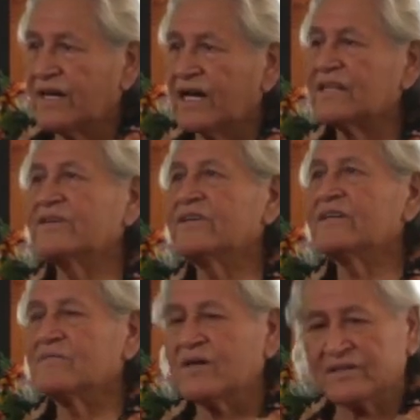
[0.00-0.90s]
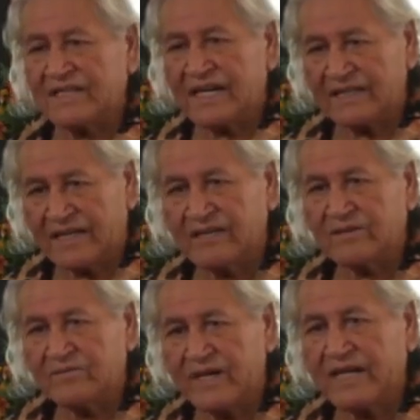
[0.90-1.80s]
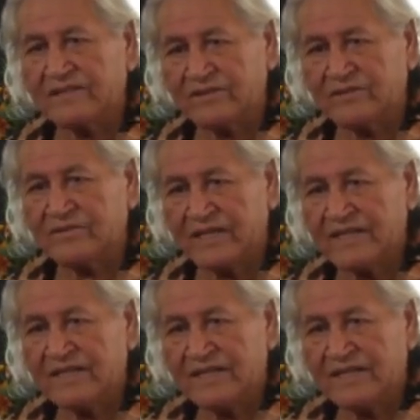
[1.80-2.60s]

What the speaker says: I learned about that. That old man told me.